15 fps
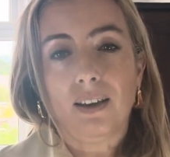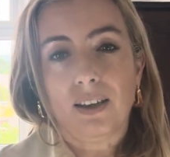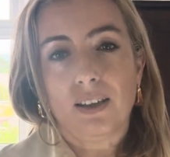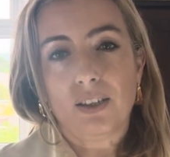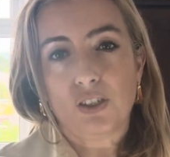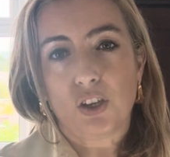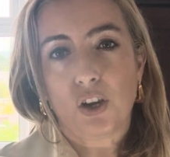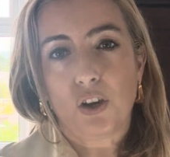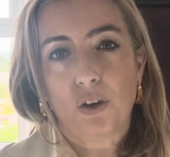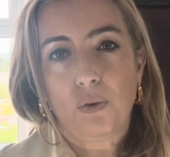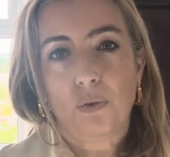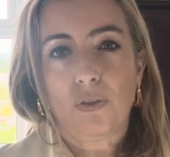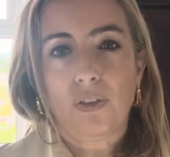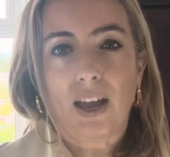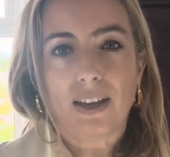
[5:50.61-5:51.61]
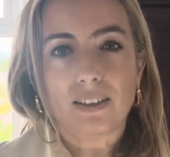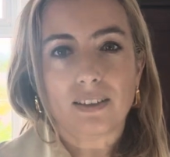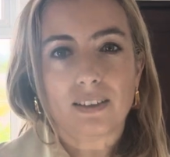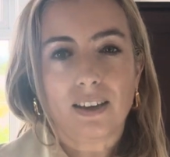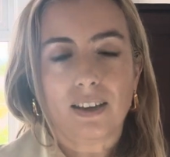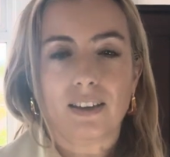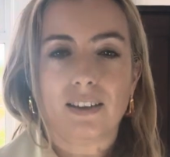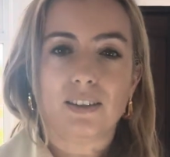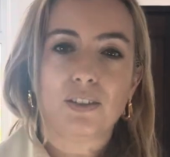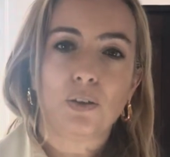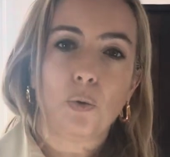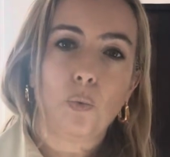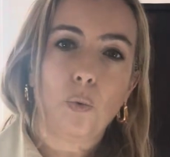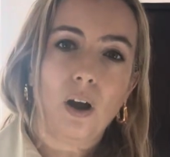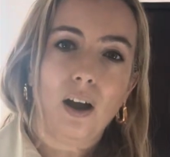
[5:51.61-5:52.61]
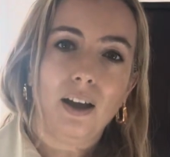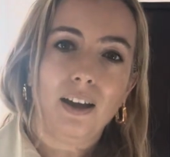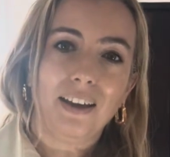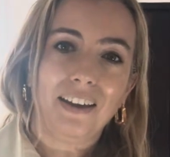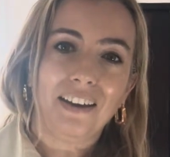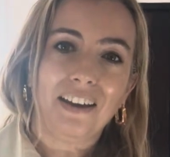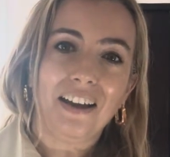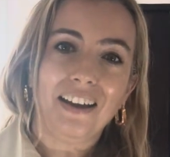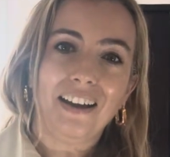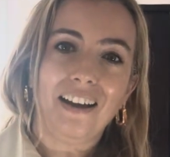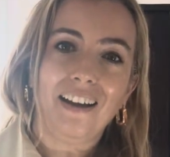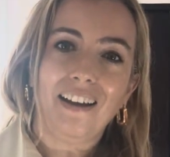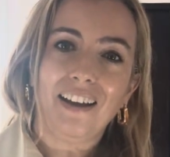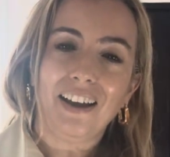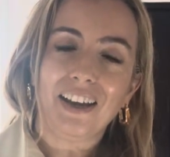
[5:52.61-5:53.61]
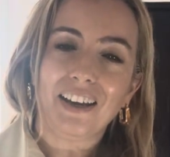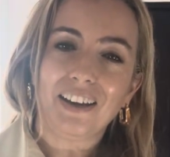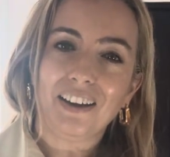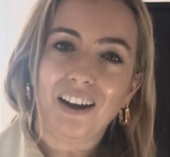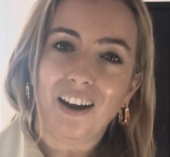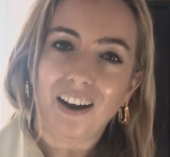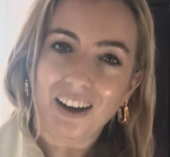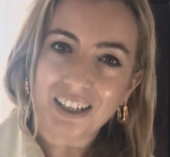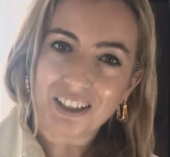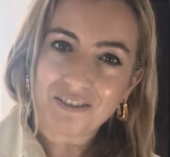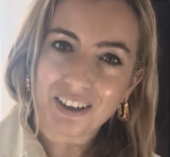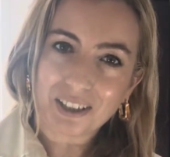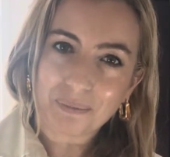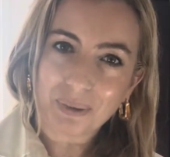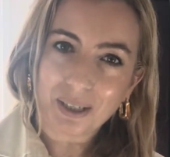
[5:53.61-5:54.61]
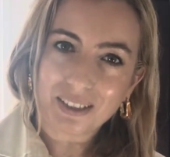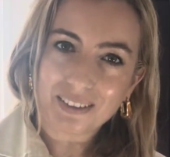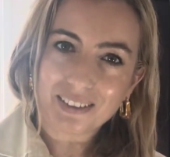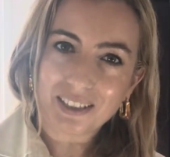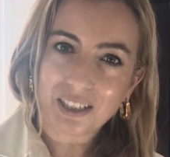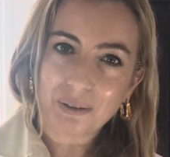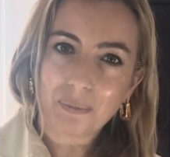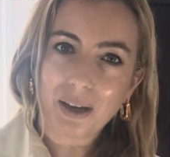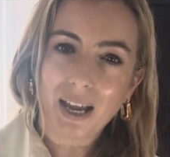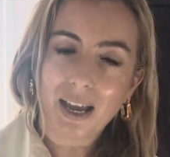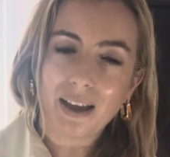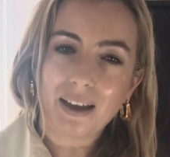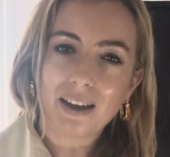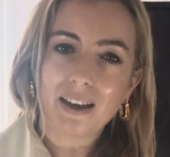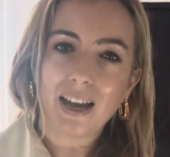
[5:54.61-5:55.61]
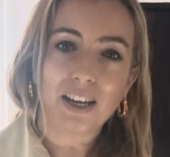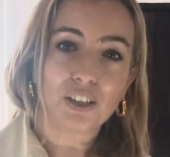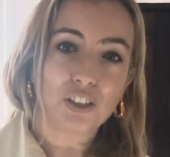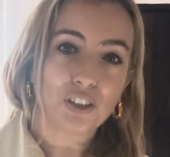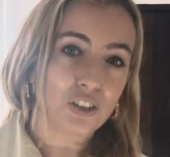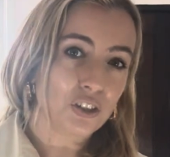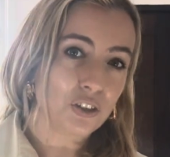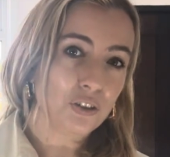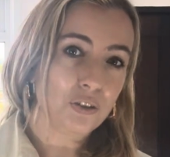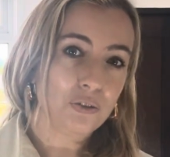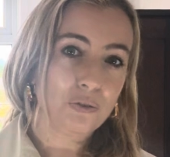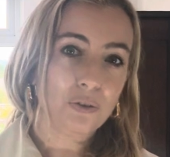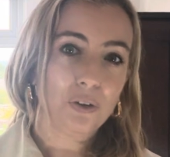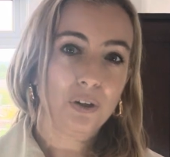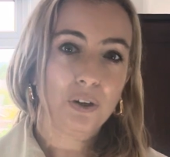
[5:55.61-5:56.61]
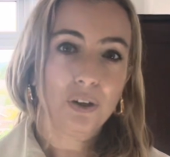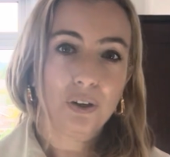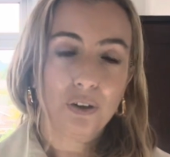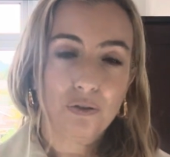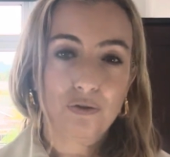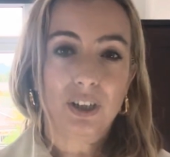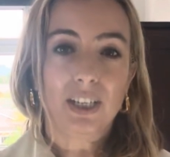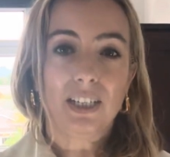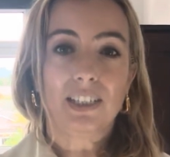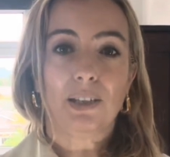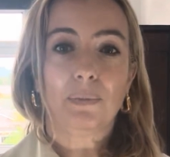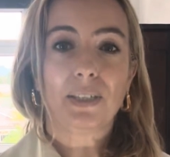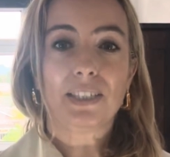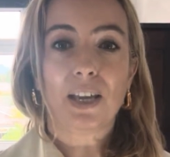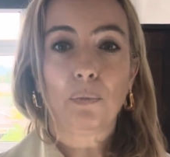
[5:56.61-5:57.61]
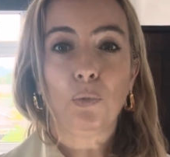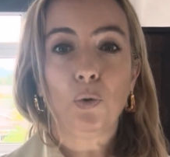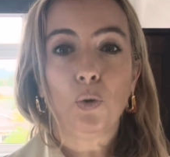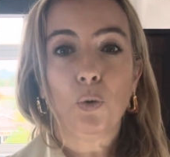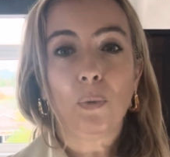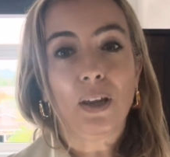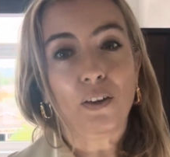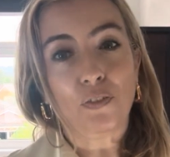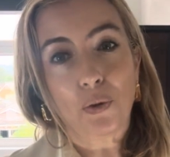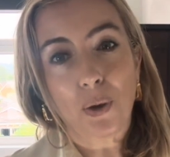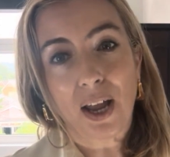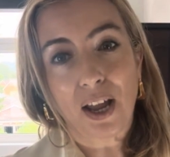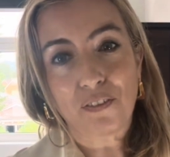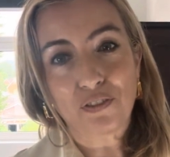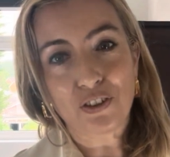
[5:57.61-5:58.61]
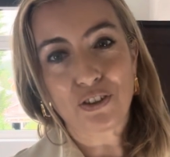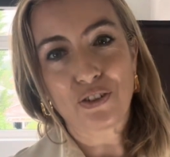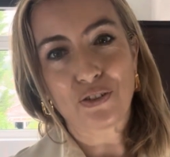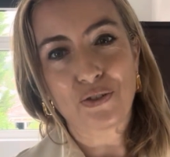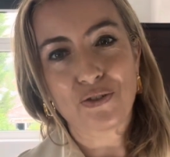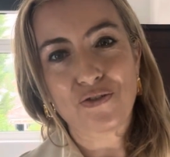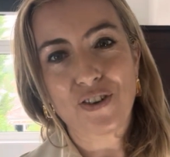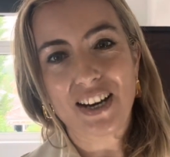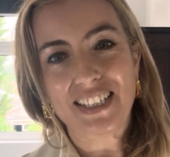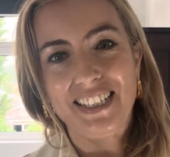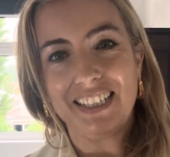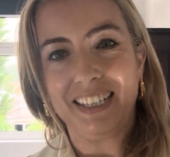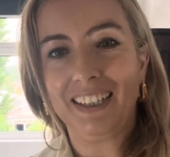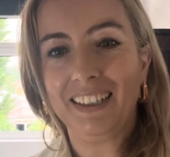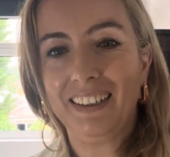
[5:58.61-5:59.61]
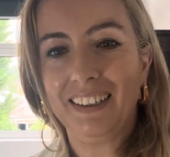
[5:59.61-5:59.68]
So that is why I highly recommend him, and do read Somerset Maugham if you haven't already.